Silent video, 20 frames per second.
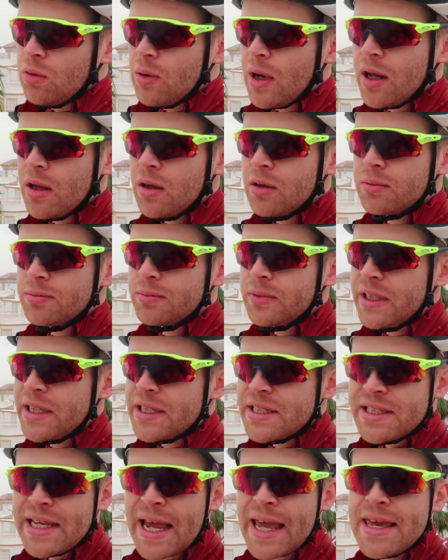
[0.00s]
Well,
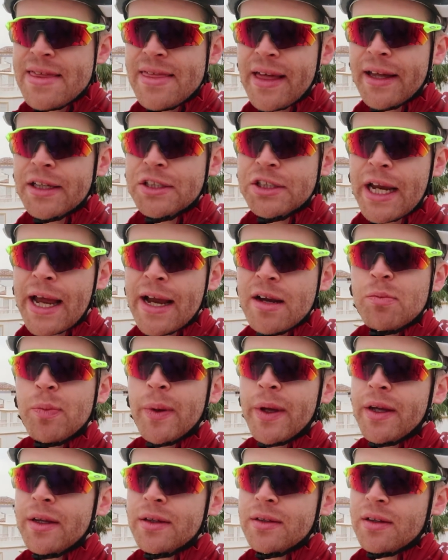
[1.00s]
you say that, Jack,
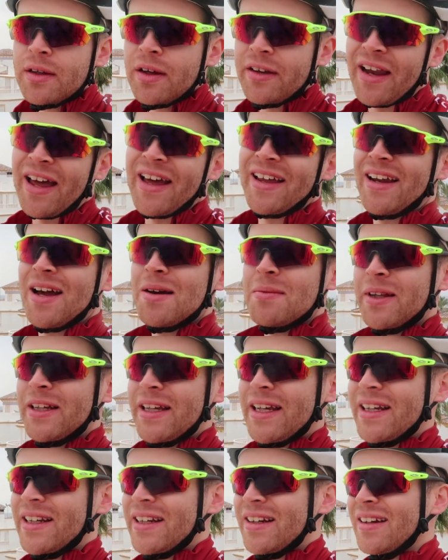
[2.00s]
but... No, I'm
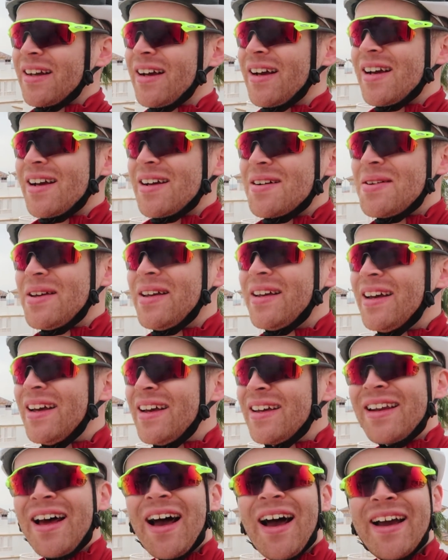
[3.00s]
only kidding.
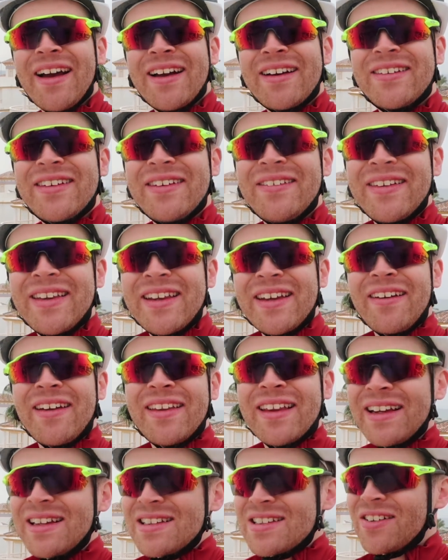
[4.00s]
No, I agree with you.
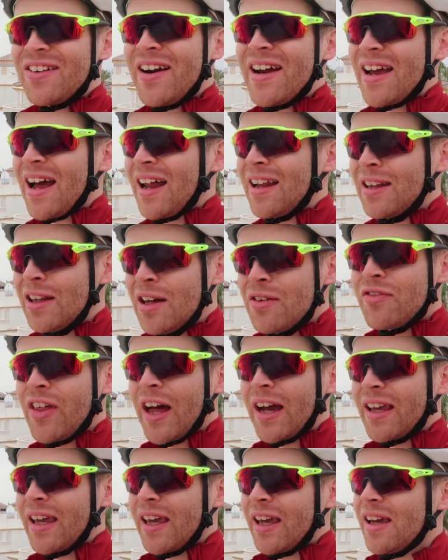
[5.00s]
I think it's great. I love
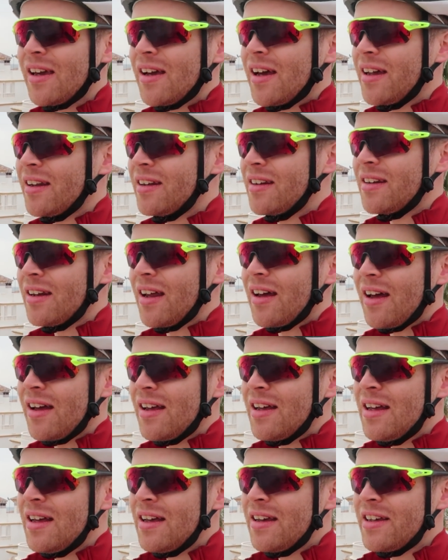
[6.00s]
that kit. And,
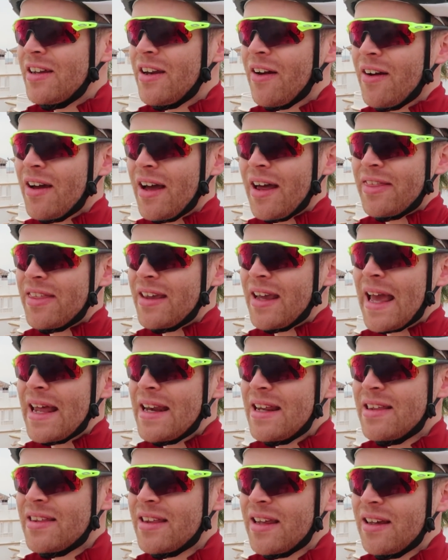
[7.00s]
you know, I think
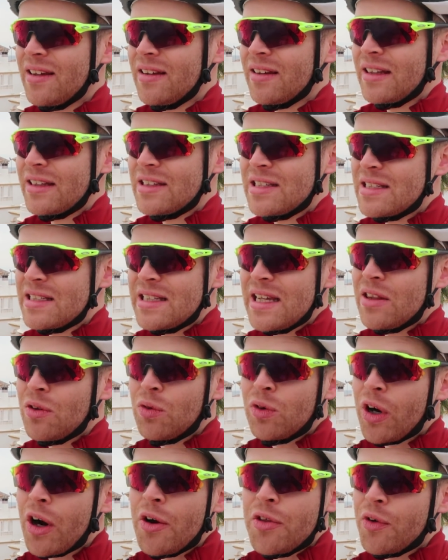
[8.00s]
anything... To see
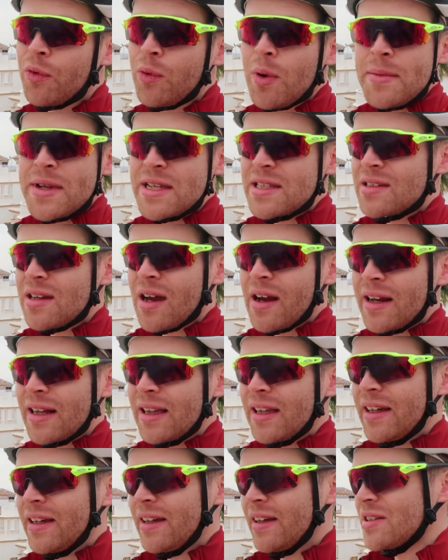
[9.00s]
the growth of women's
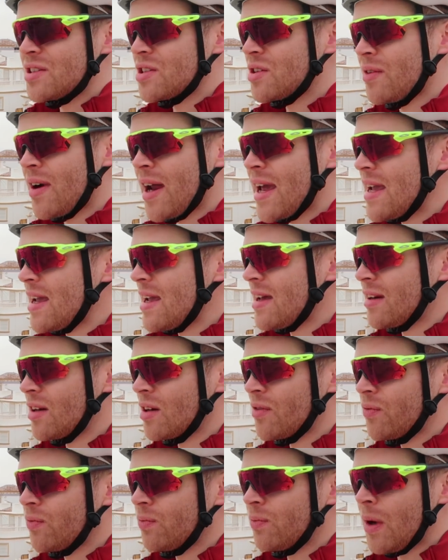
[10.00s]
cycling is great,
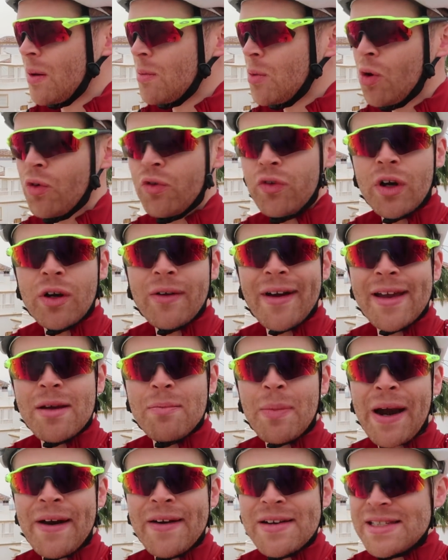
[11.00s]
and I'm all for
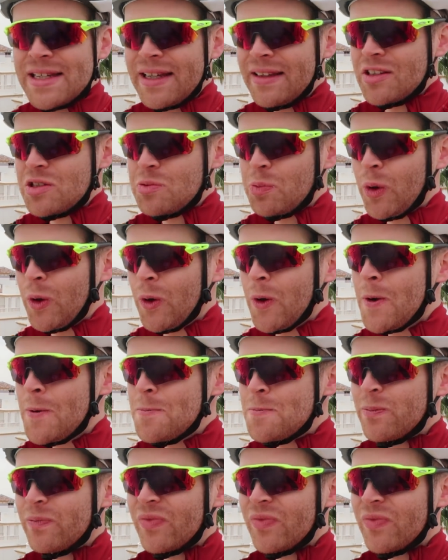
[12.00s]
greater parity in the sport.